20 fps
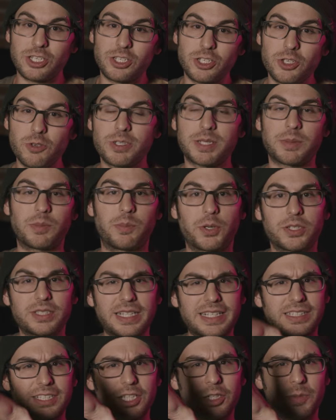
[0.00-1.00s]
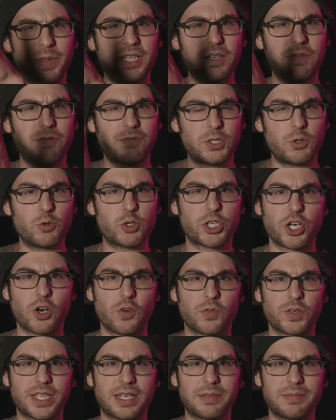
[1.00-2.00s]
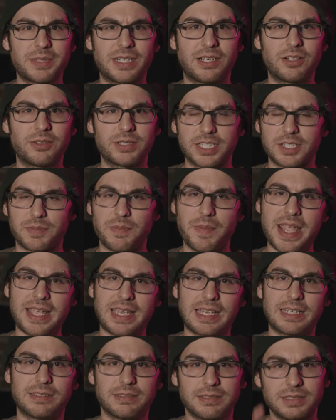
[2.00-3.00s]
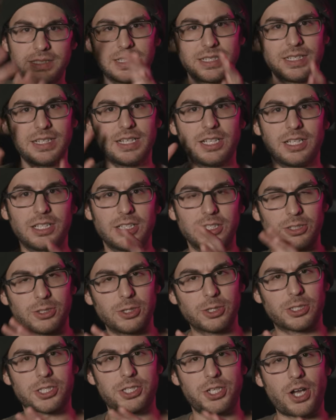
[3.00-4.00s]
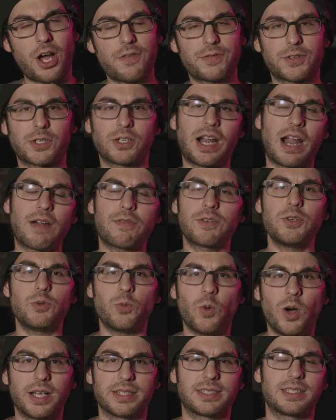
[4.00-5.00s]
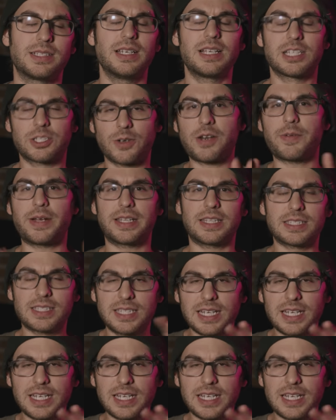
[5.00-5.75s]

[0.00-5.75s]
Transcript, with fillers: can use them, put like a little bit of diffusion over them, you know, and just make it look softer, however you want. So anyway,